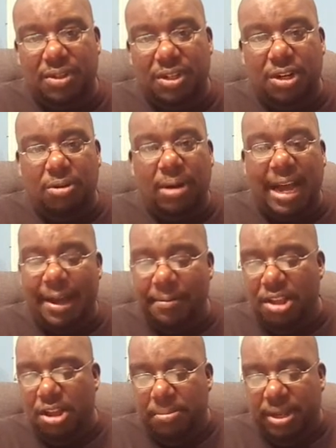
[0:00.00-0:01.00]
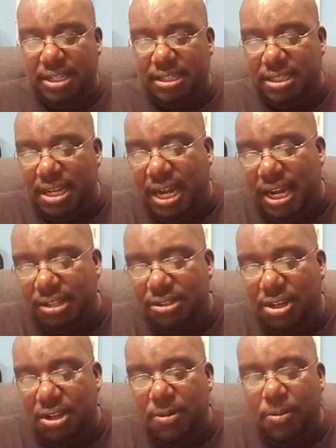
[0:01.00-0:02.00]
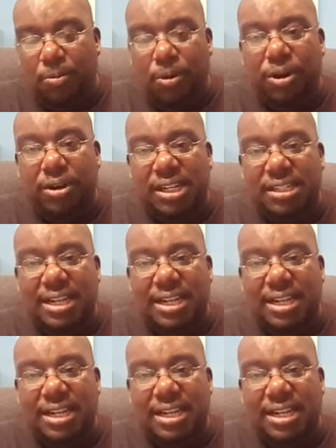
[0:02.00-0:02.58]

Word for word: You know why? Because God's word is